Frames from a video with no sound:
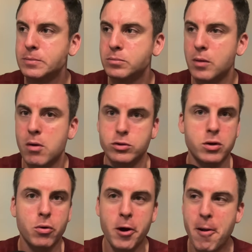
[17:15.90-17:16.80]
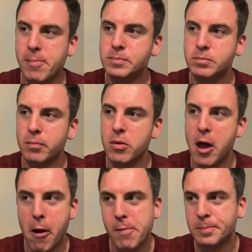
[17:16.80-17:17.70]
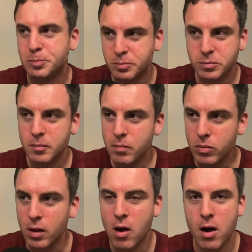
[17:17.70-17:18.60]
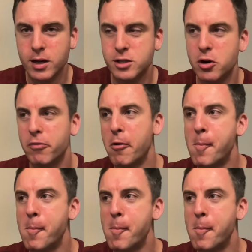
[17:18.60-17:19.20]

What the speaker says: It was so great. Now hockey's over.